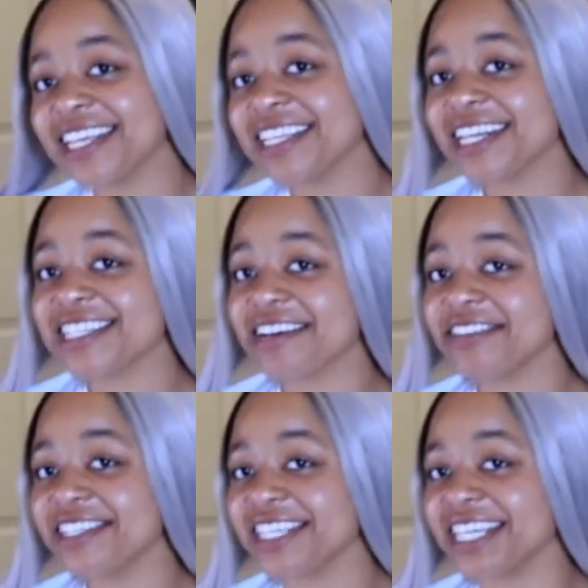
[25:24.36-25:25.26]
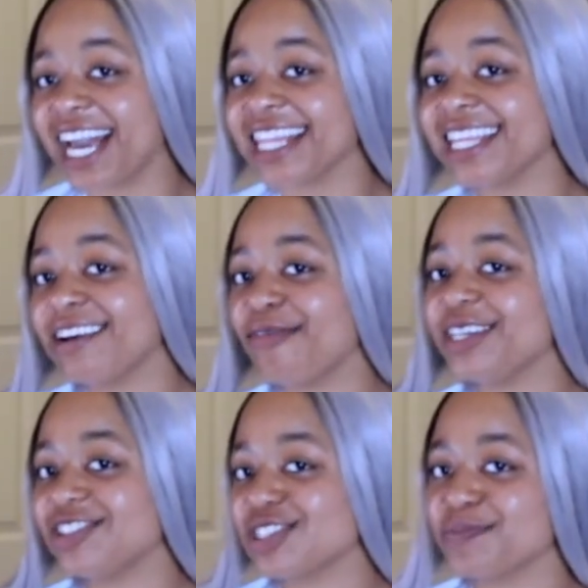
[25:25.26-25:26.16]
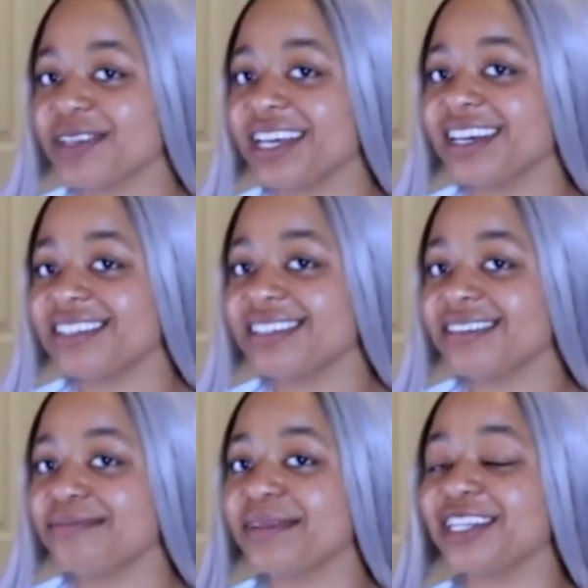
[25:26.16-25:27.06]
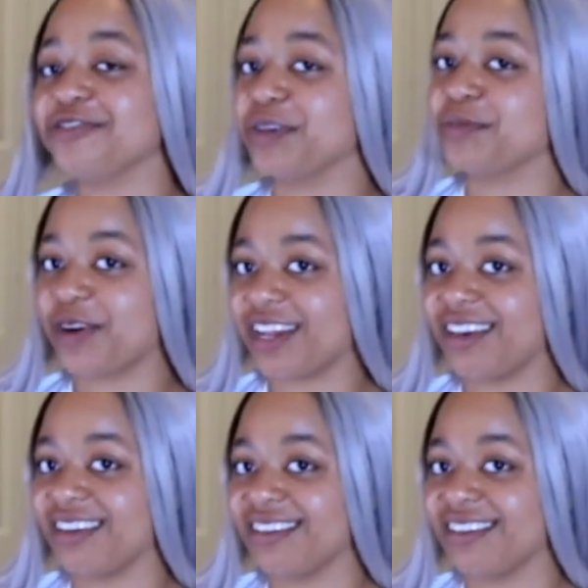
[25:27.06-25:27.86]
that's everything. I think we just planned my dream wedding.